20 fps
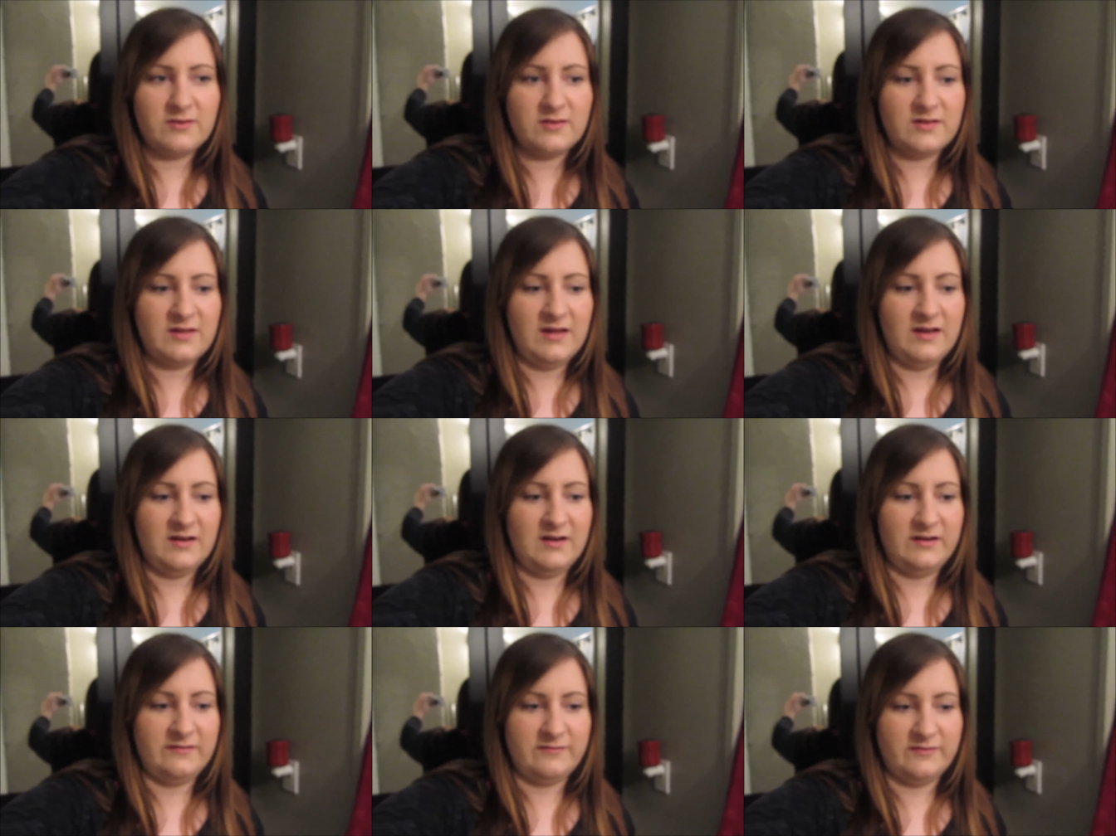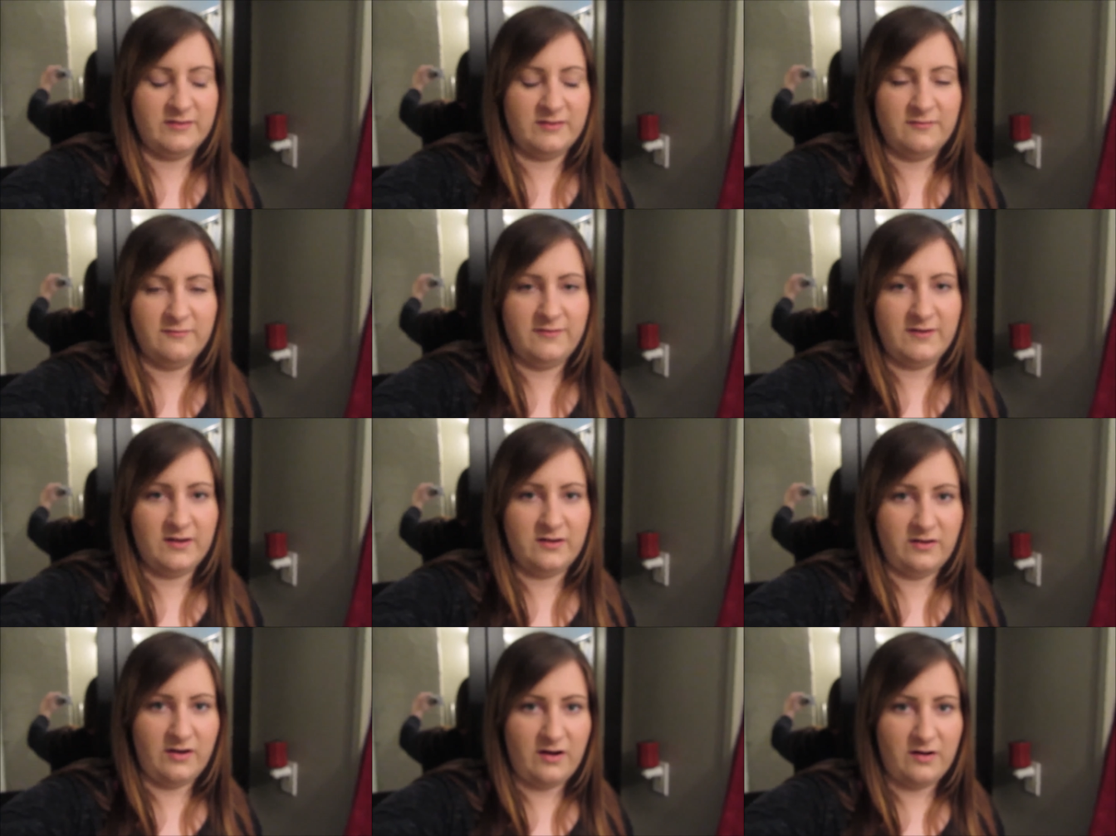get everything
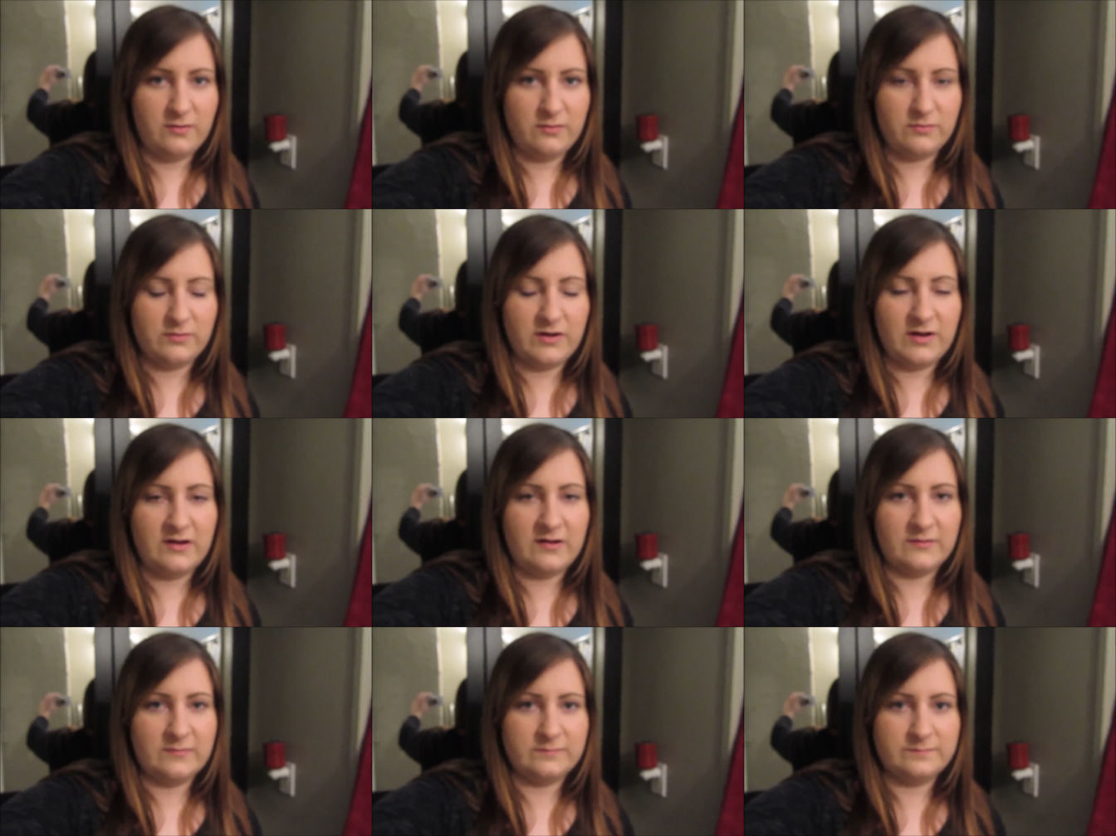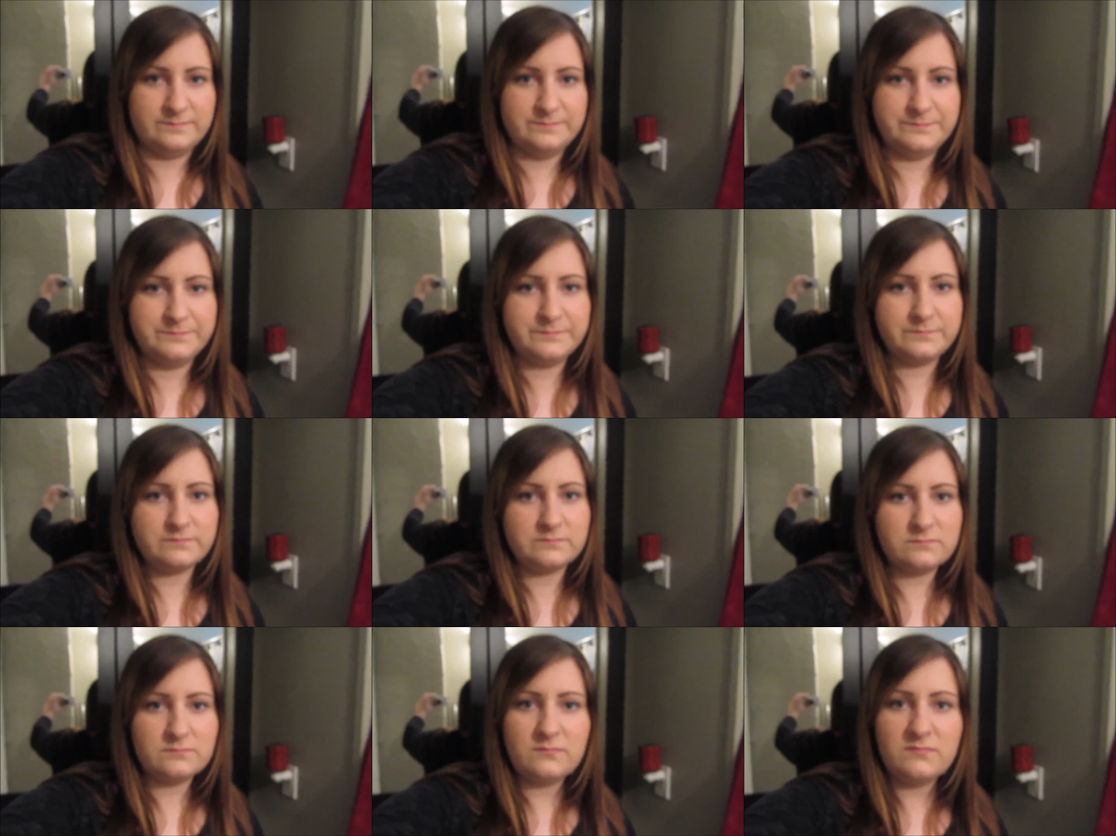figured out and
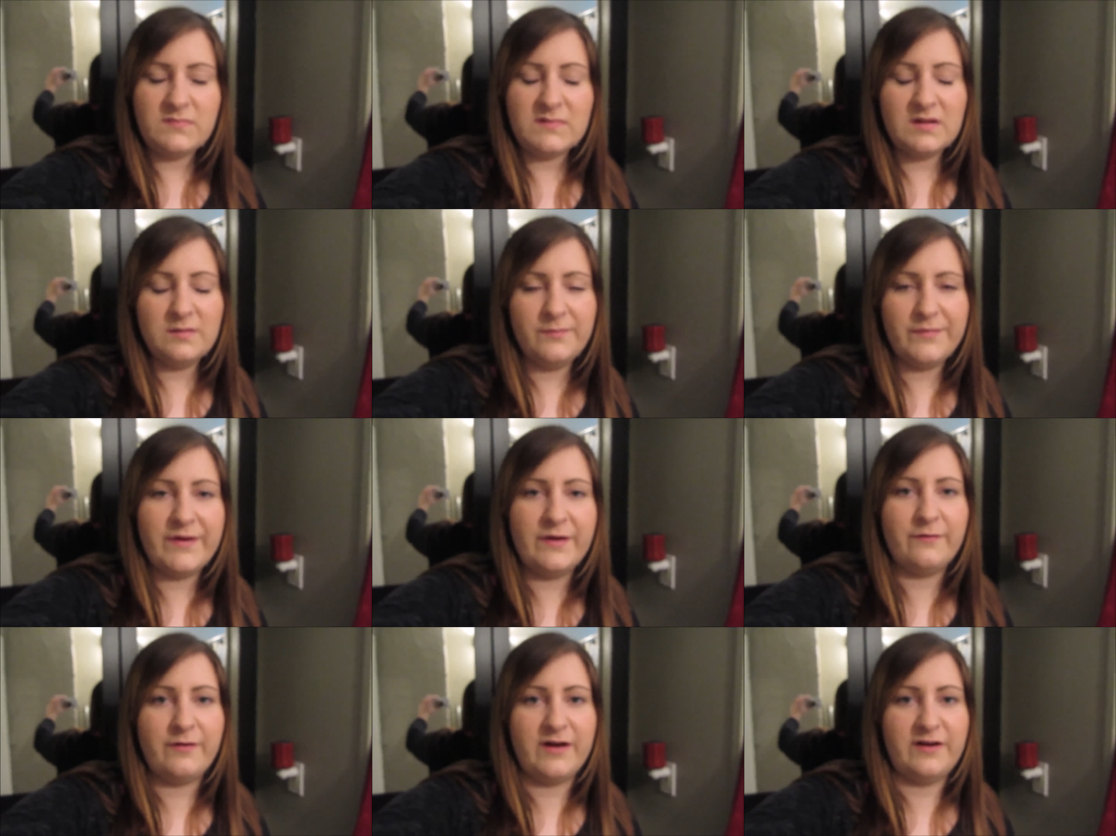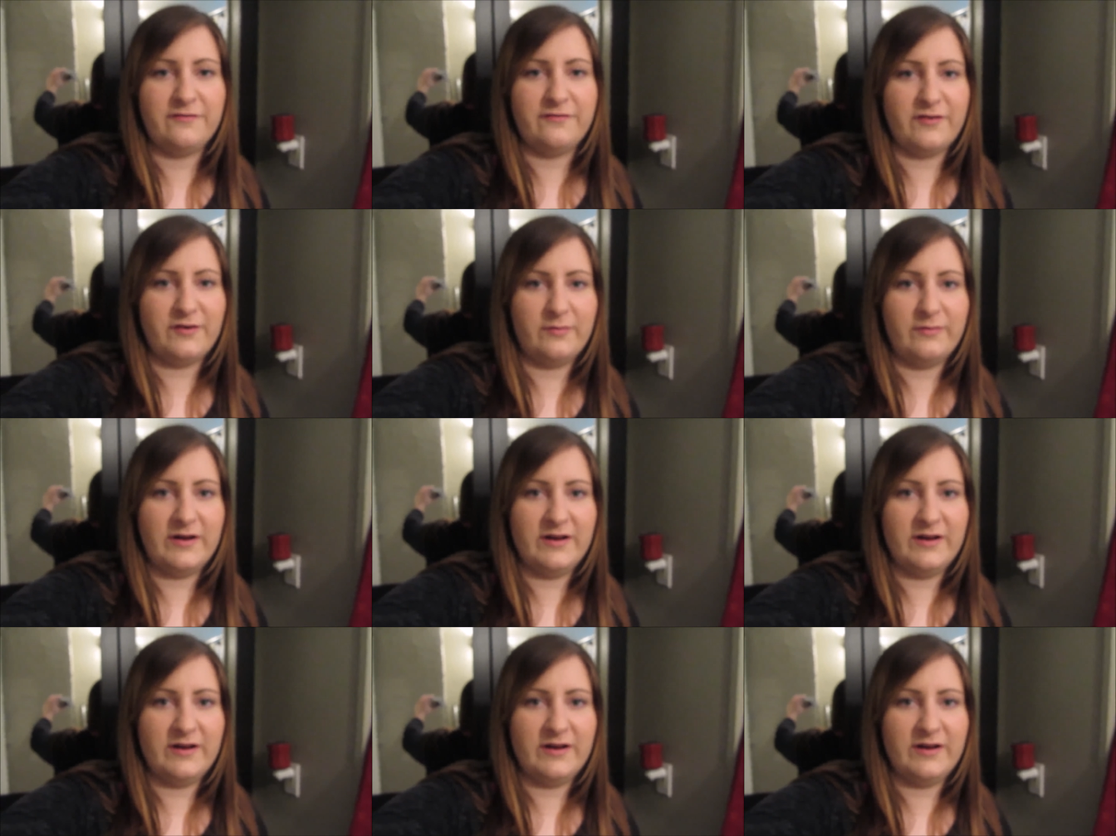be okay for a